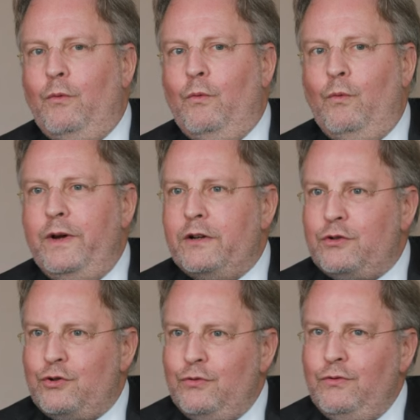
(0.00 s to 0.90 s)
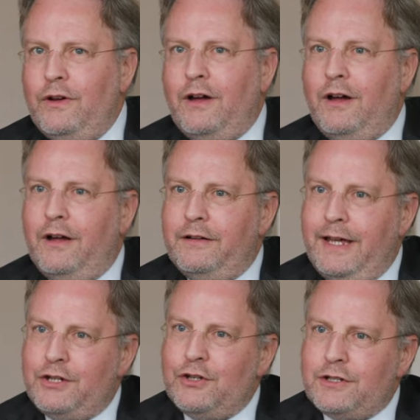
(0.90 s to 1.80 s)
We are two
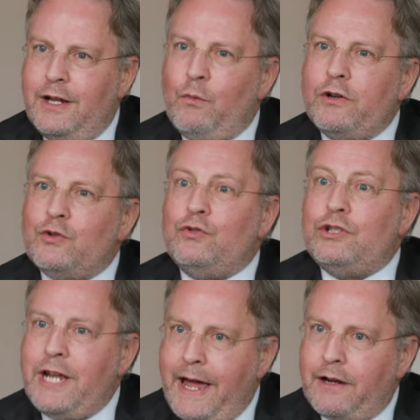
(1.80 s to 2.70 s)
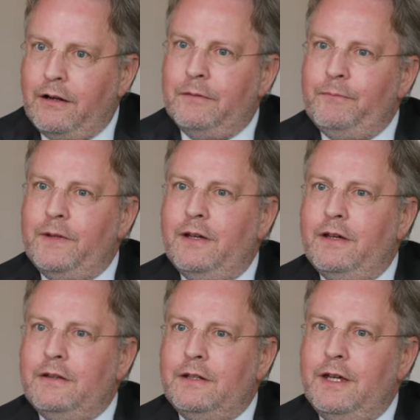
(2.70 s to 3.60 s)
nations that want to tackle
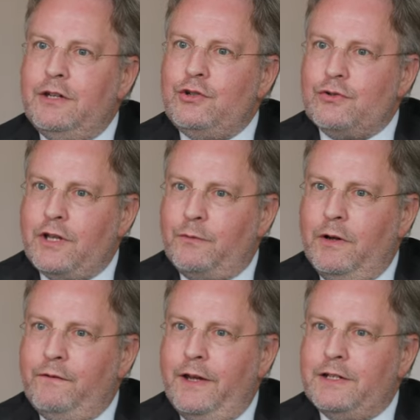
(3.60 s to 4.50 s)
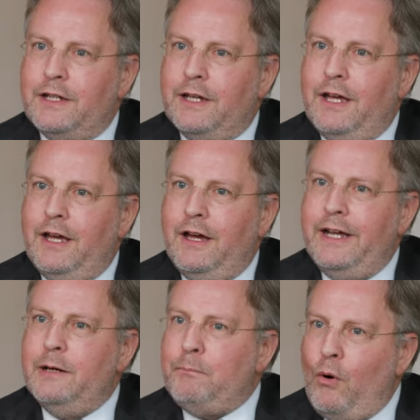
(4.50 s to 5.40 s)
mm-hmm. the issues that we're facing
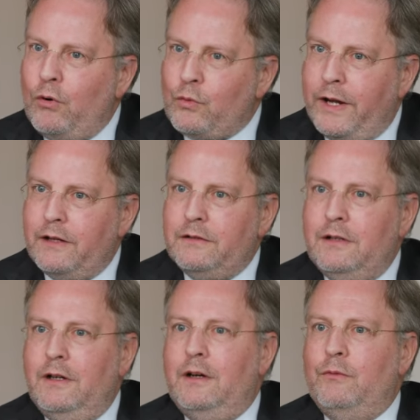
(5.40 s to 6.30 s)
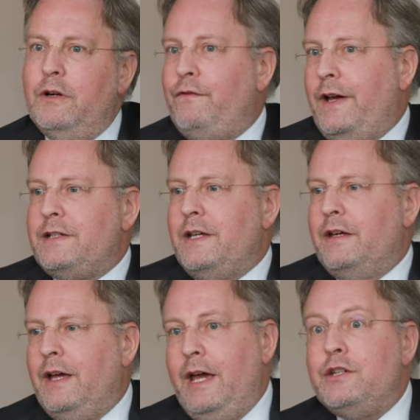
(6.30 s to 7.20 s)
in a bold way. Mm-hmm. We are
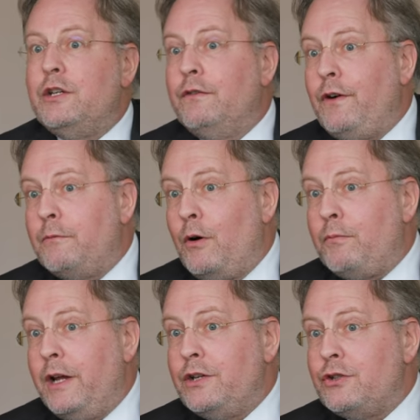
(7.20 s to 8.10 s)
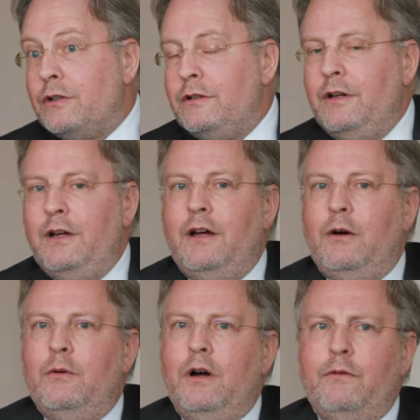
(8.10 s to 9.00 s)
facing aging of our population,
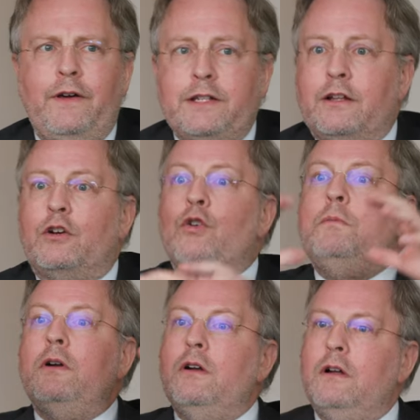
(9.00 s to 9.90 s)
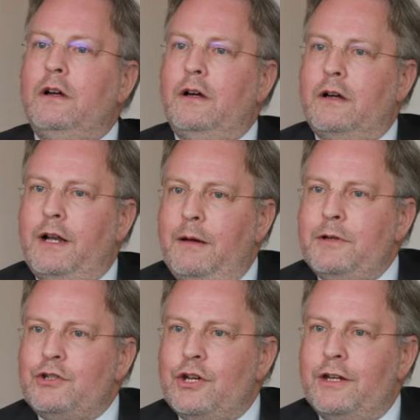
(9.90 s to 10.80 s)
we're facing the global
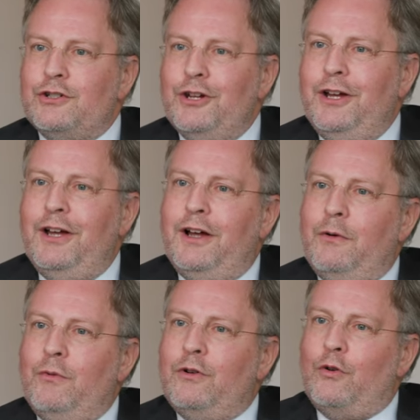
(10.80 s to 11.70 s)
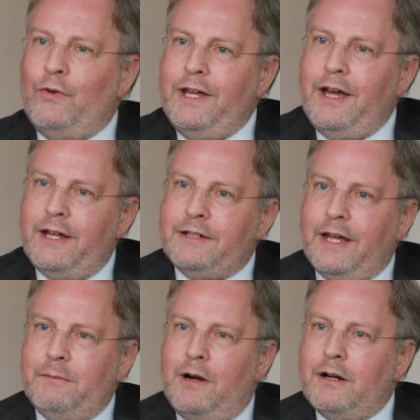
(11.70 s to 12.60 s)
climate change. Mm-hmm. Korea and
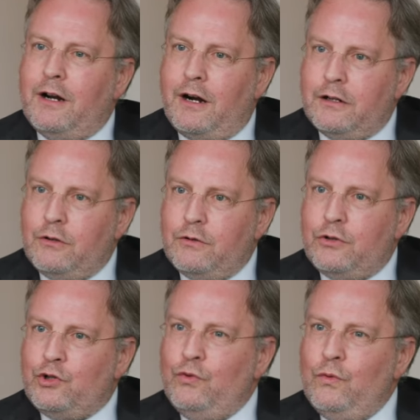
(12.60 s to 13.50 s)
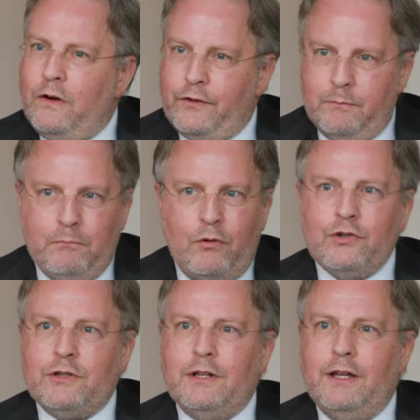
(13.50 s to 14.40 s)
Denmark are two of the
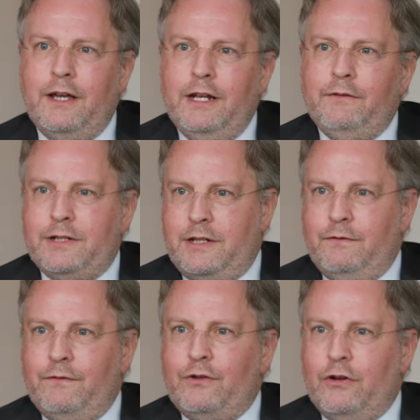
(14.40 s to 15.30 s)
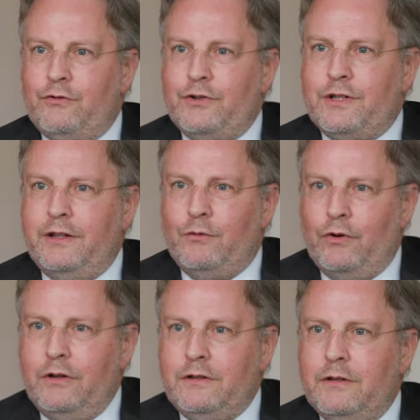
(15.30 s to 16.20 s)
most innovative countries in the
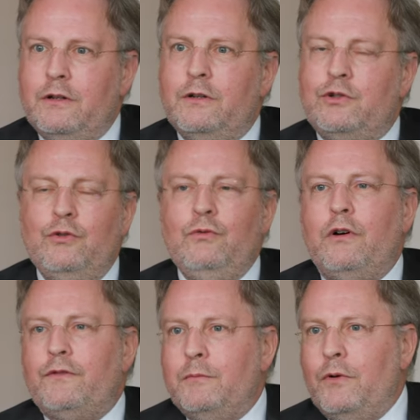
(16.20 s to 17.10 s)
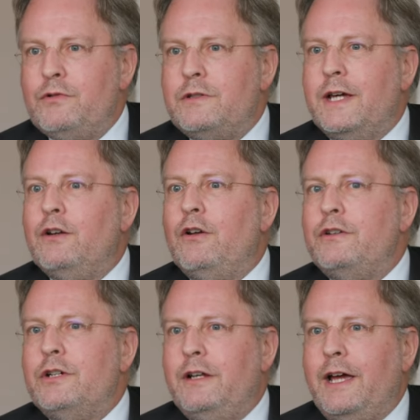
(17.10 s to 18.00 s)
world, mm-hmm. two of the most
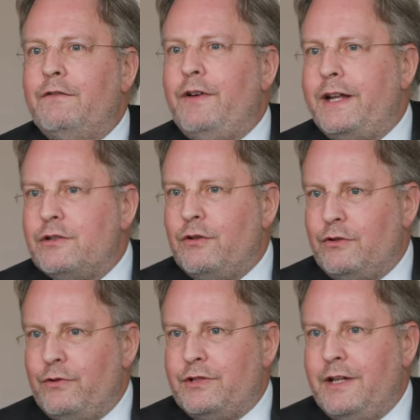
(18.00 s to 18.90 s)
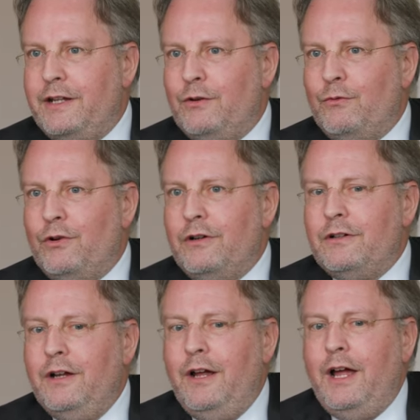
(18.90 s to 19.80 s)
technologically advanced countries in the world,
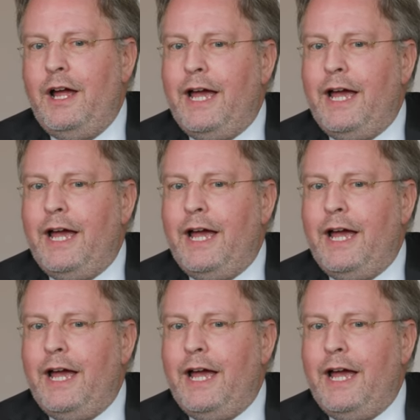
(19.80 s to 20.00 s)
mm-hmm.